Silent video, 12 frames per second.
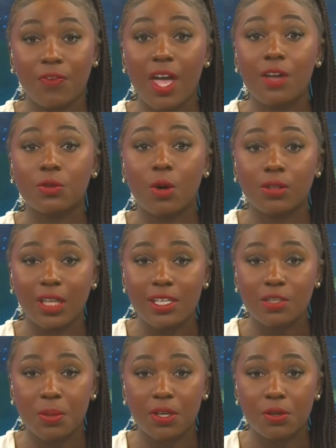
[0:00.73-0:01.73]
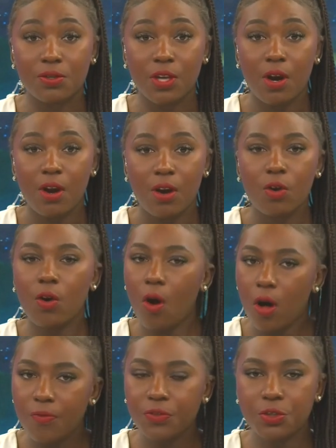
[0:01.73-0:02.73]
fentanyl-laced pills are
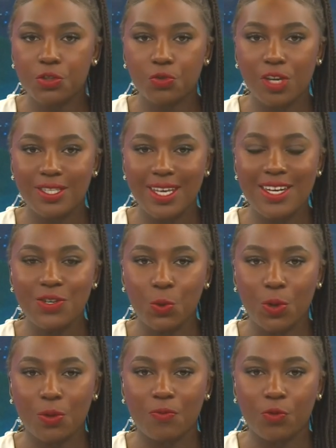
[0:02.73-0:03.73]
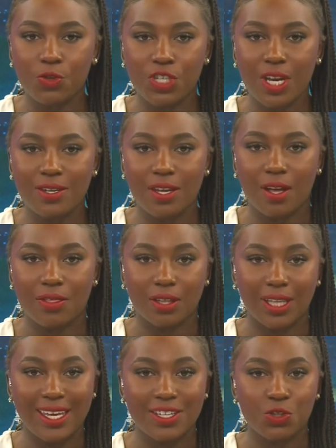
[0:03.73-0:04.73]
off the streets in Northern Virginia. The
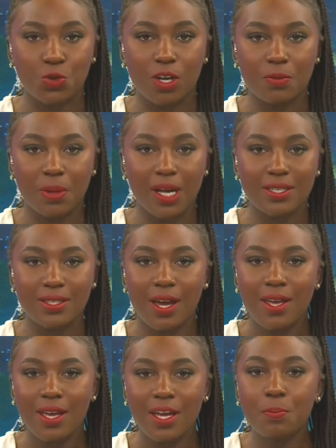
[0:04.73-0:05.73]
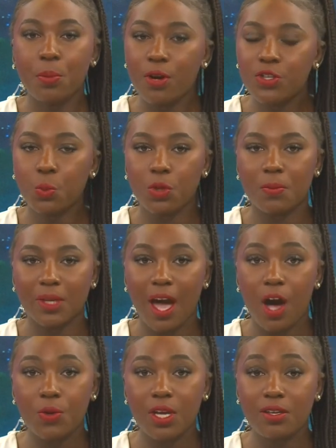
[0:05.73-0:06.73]
latest drug bust in Prince William
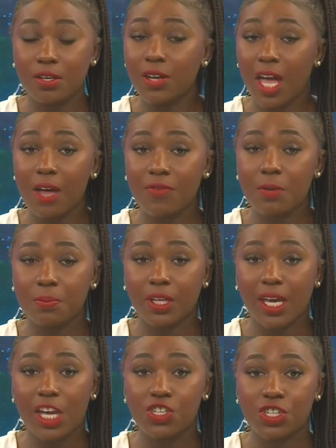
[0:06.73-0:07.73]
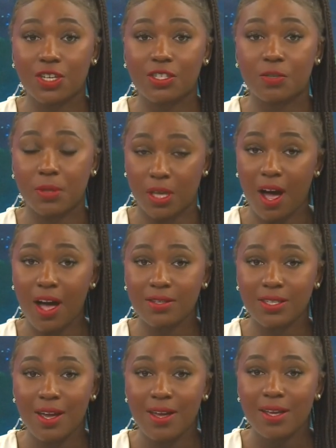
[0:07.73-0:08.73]
County could have implications
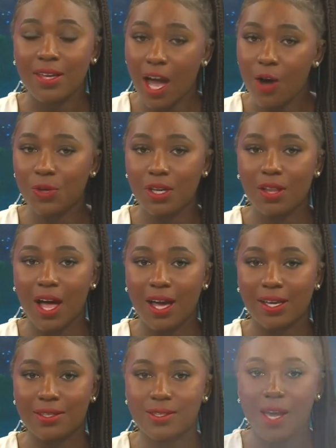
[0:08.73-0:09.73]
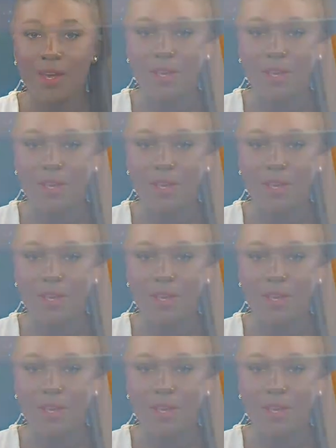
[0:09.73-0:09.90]
beyond county lines.